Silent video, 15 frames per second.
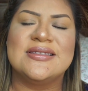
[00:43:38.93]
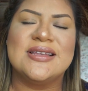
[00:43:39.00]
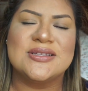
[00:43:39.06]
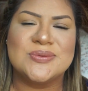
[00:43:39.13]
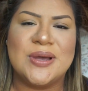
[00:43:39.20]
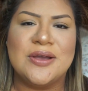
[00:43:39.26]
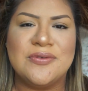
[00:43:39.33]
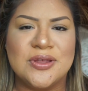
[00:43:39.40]
And
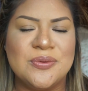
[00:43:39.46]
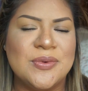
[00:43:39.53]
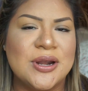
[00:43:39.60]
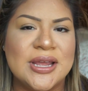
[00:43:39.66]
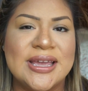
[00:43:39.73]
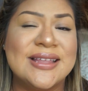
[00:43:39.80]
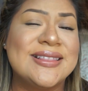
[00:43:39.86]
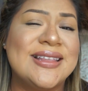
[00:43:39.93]
that's why I really want
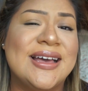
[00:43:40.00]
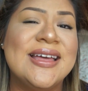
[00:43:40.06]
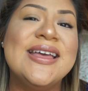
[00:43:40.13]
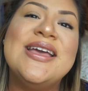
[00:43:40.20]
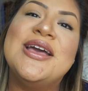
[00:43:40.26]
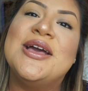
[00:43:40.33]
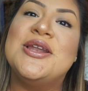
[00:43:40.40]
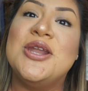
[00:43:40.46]
to get that
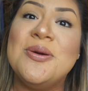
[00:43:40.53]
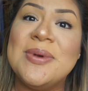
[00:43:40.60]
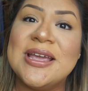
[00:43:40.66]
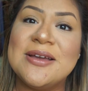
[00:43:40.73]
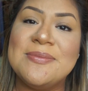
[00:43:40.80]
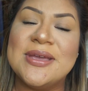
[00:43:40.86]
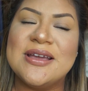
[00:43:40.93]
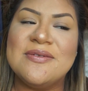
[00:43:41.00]
no
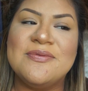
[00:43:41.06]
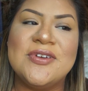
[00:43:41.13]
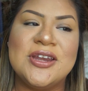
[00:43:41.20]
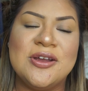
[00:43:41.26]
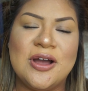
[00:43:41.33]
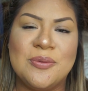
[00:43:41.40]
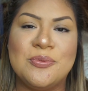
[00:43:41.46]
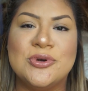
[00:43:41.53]
makeup
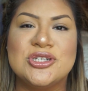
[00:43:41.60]
video up,